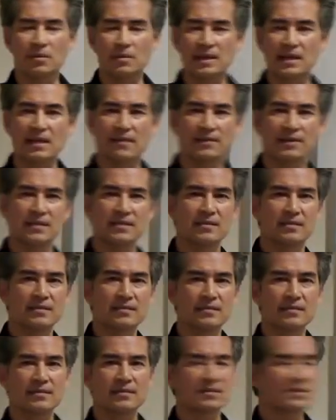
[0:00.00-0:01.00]
that we give it.
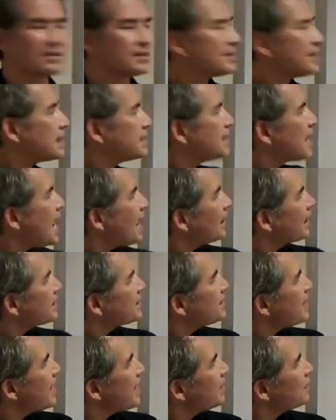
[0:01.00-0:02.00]
It's this
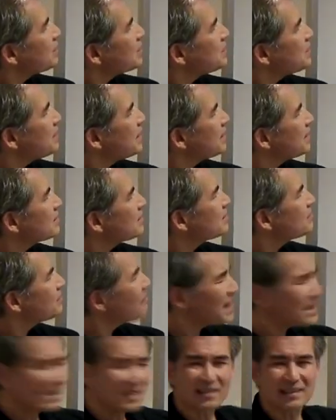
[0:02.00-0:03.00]
italics N, which means
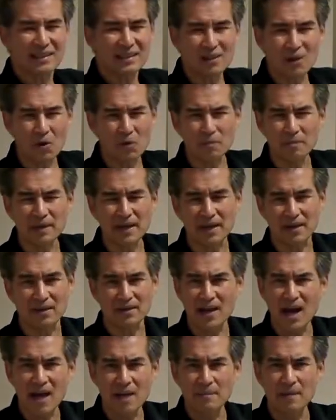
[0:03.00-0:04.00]
basically lone
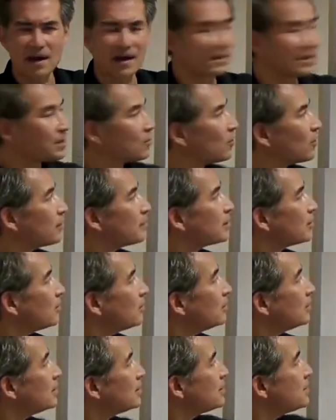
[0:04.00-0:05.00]
pair, non-bonding
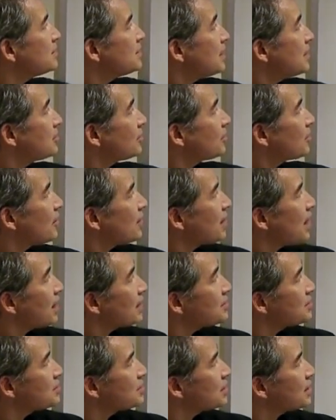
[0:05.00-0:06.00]
orbital, centered on
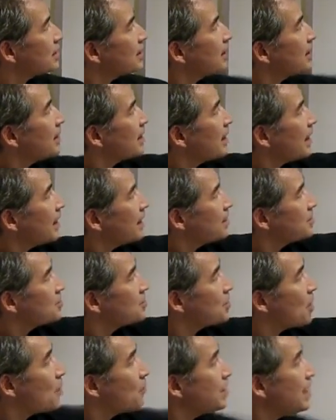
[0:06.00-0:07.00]
oxygen. And it's
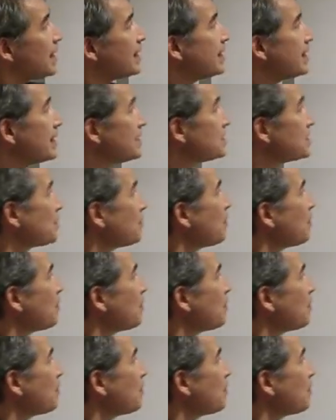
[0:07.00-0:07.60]
donating into